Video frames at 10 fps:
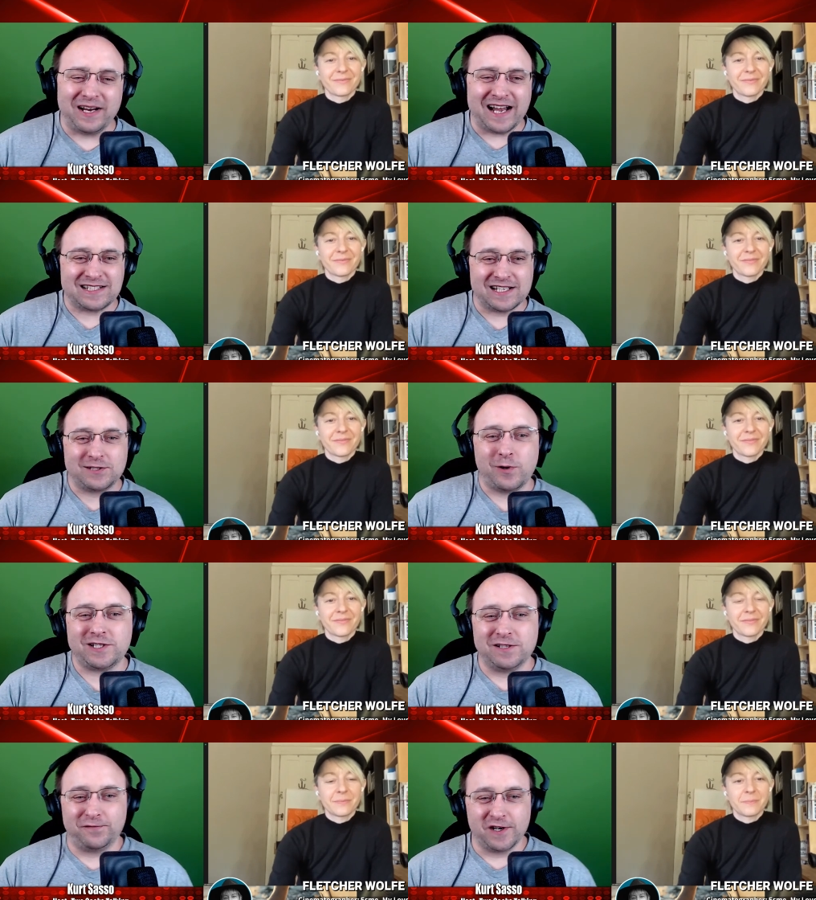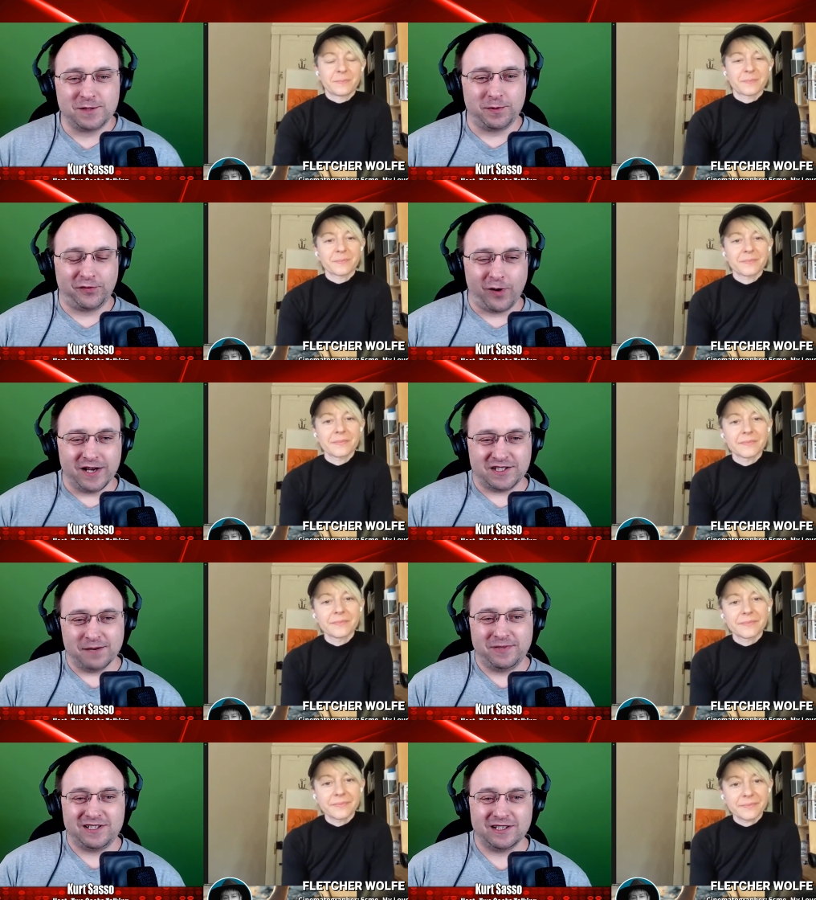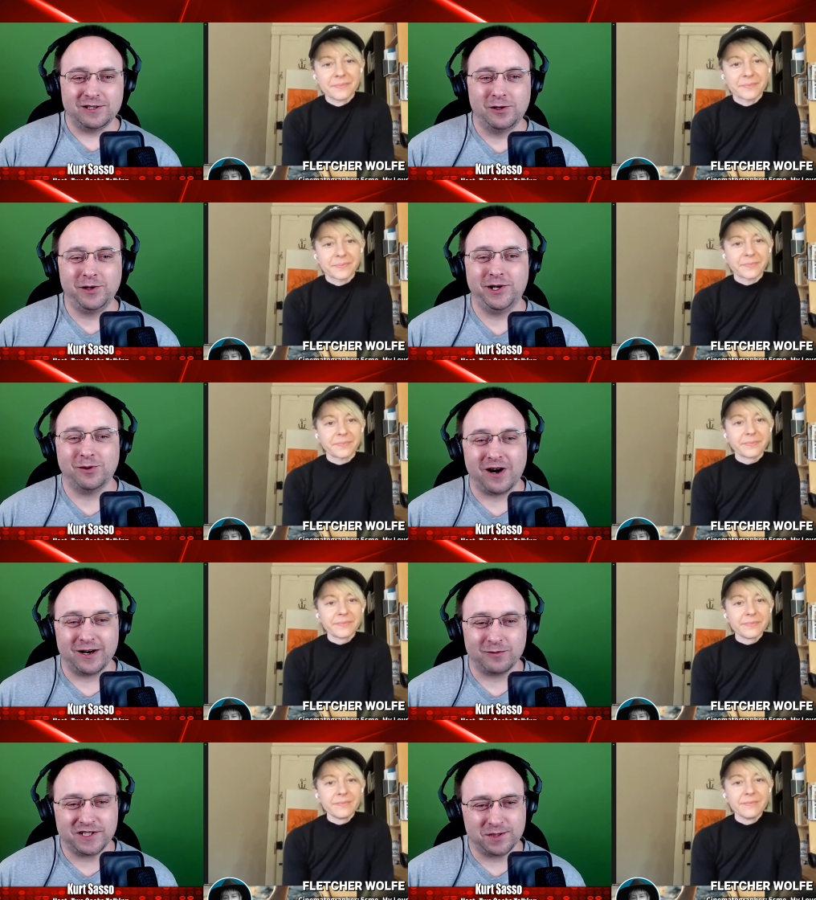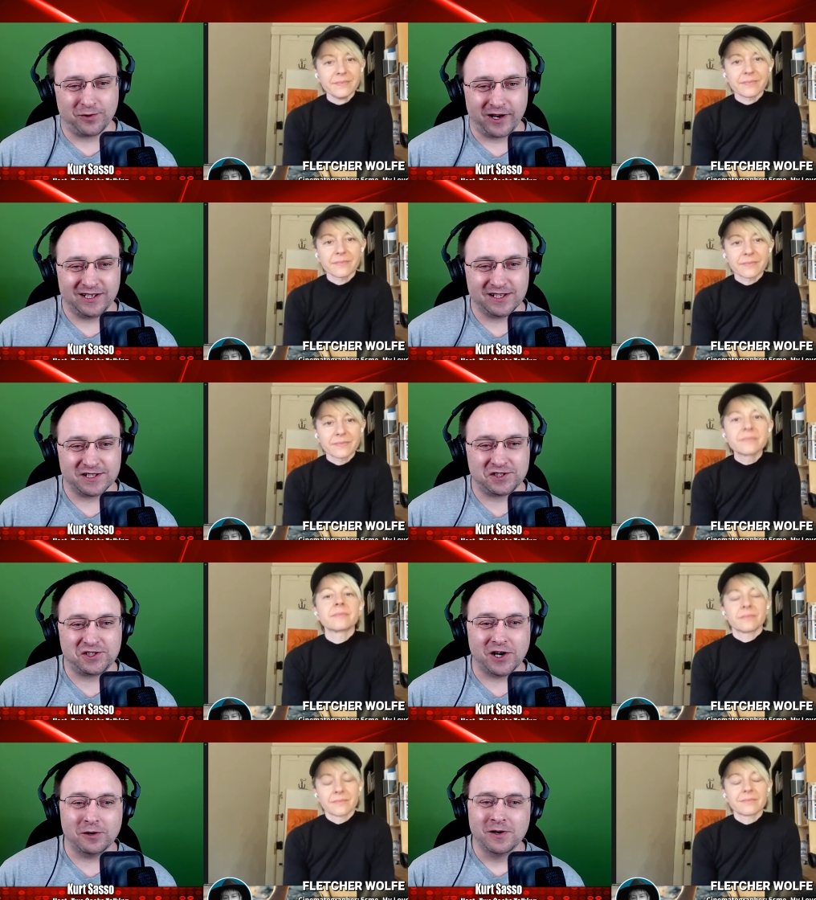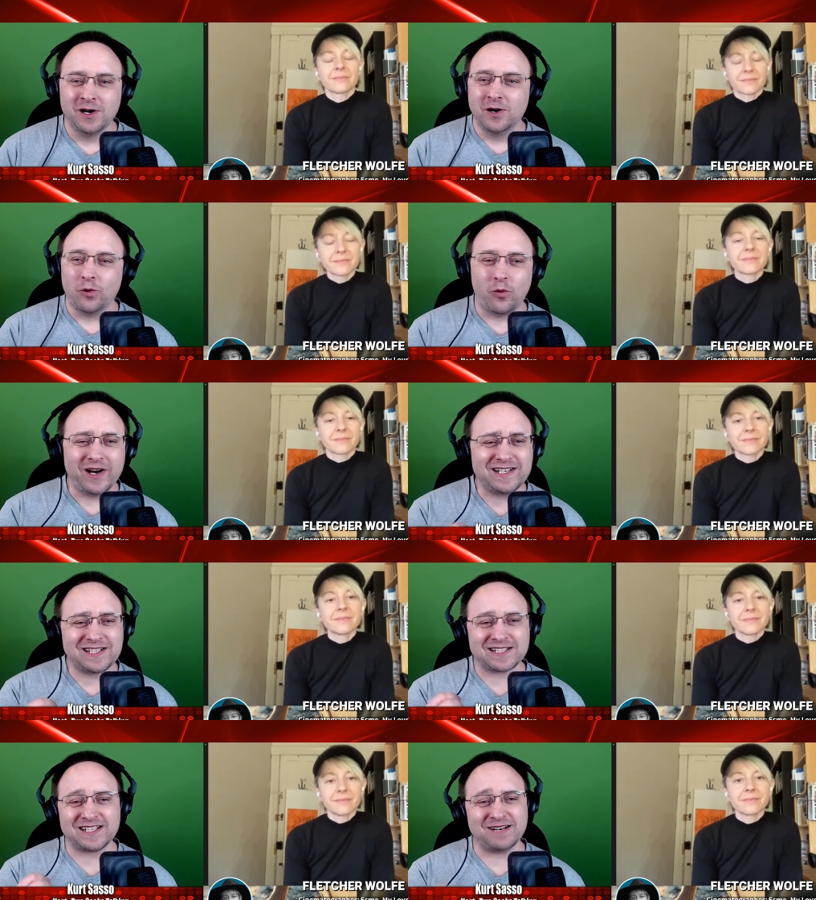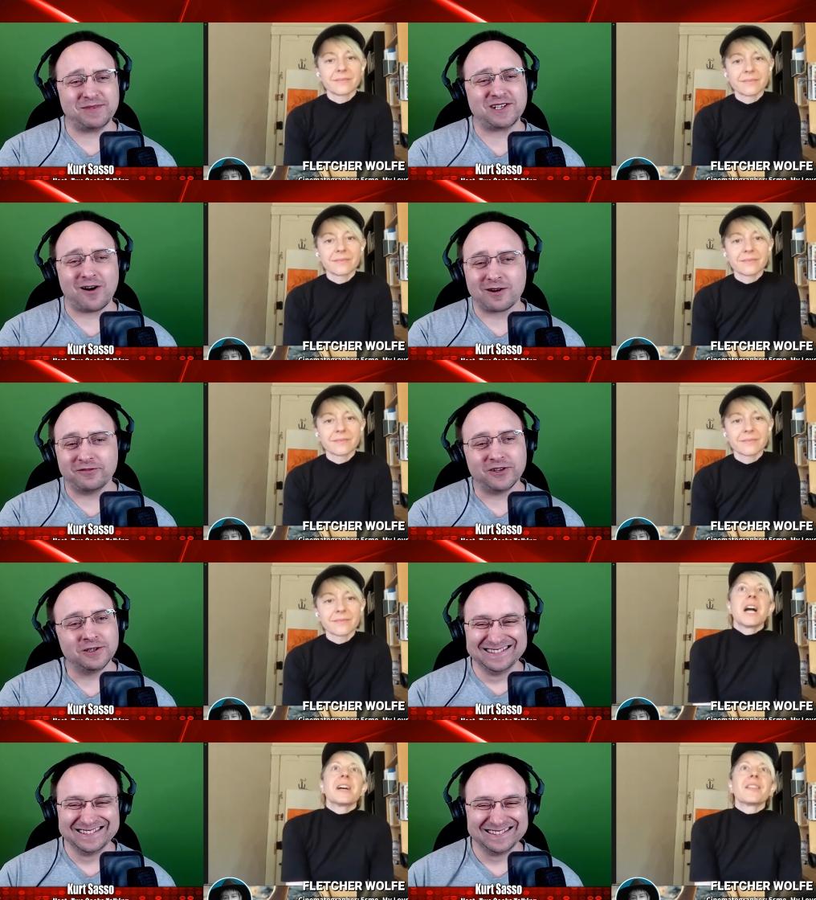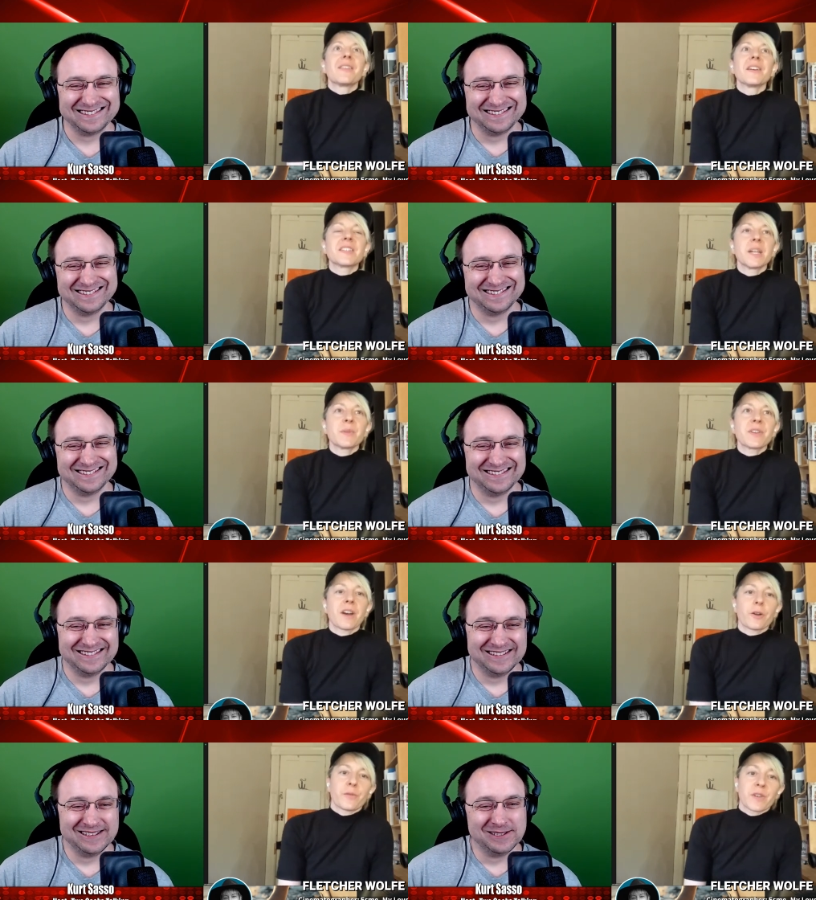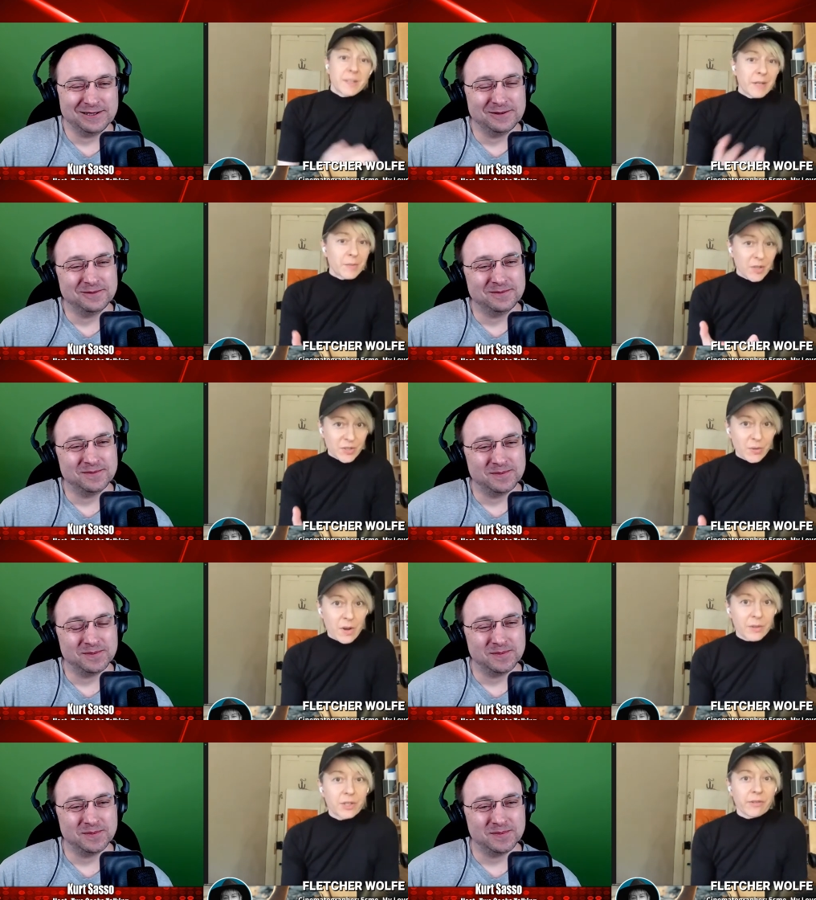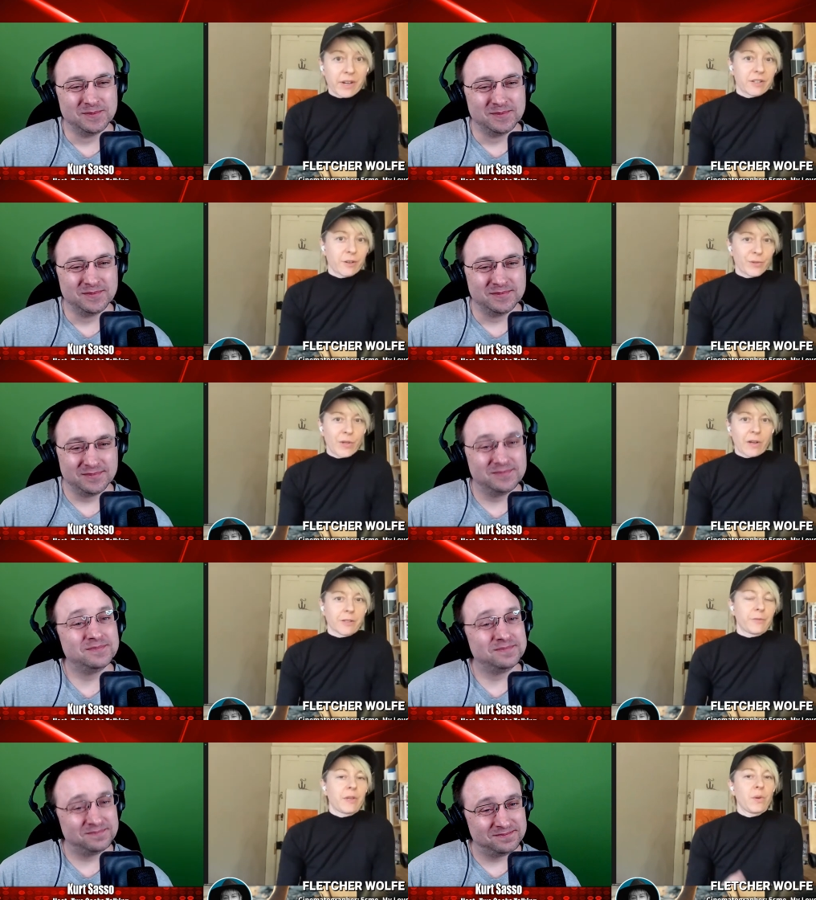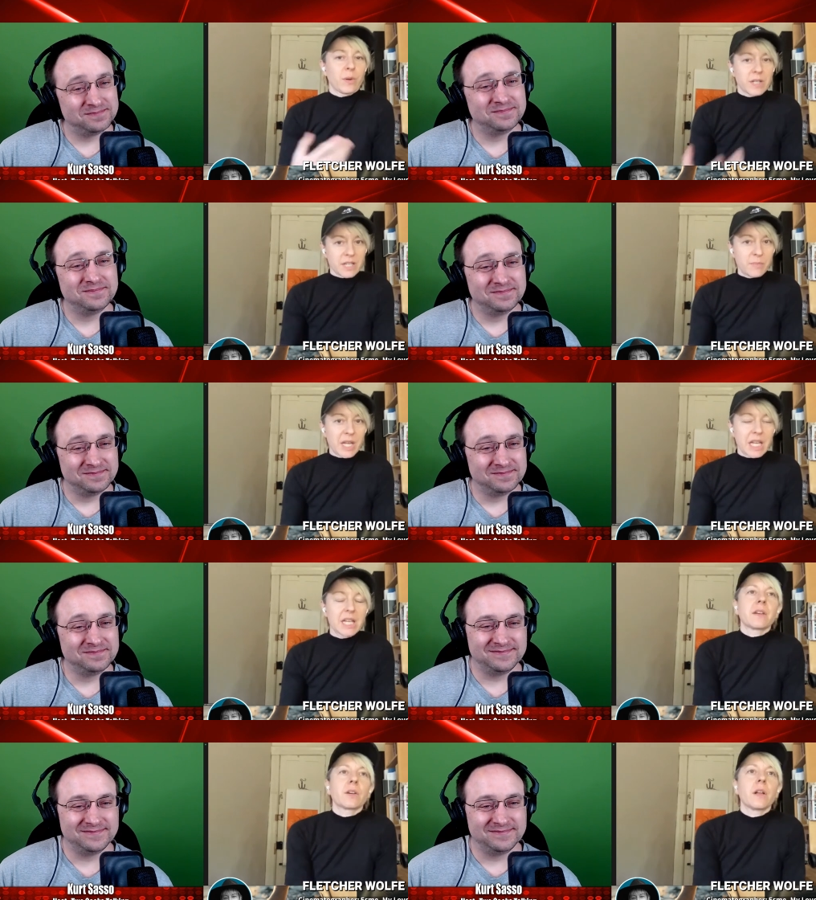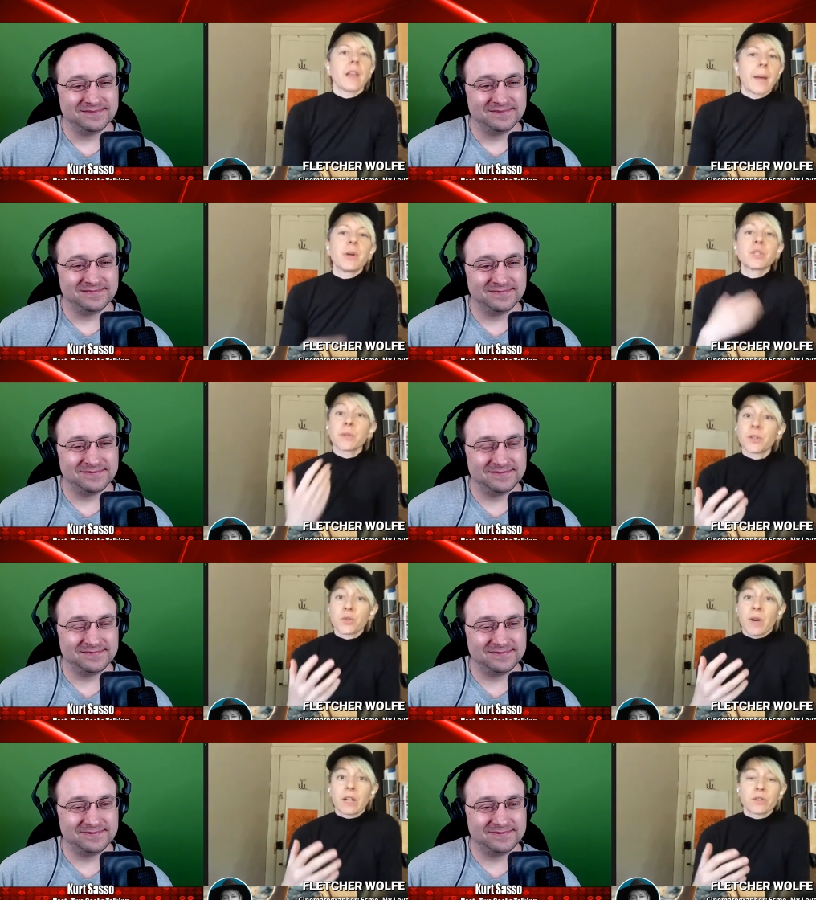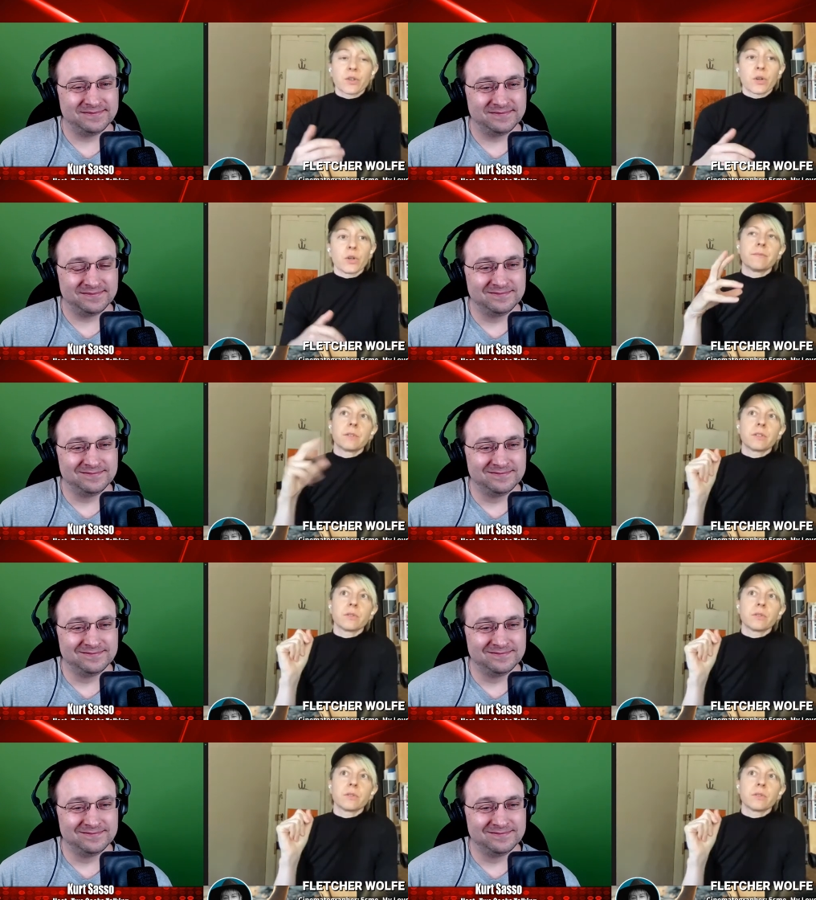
Speaker 1: ask this question first before I jump to who you are and what you're bringing to the show. What is a cinematographer?
Speaker 2: The cinematographer, sometimes also called director of photography or DP, collaborates with the director to